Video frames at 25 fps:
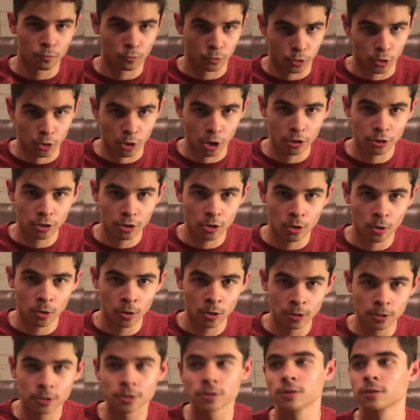you're on the
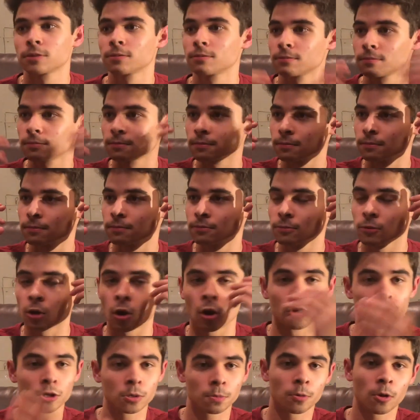courts,
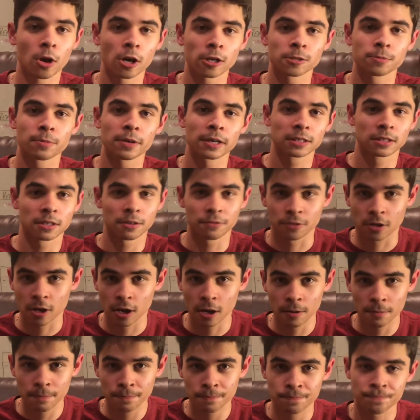all your prospects have
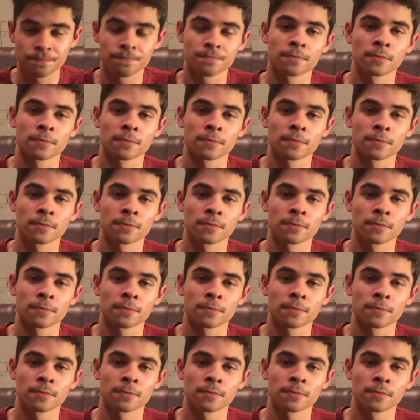come.